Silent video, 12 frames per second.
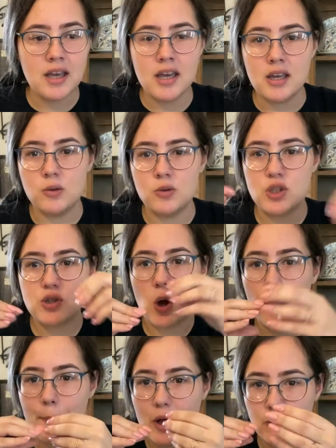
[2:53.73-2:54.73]
it will just all
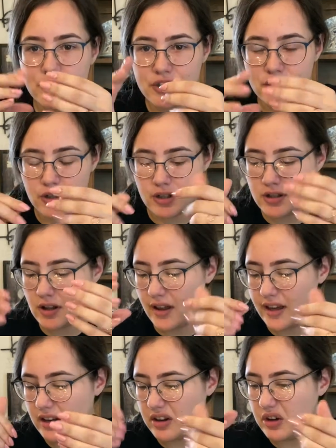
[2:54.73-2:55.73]
melt and turn into like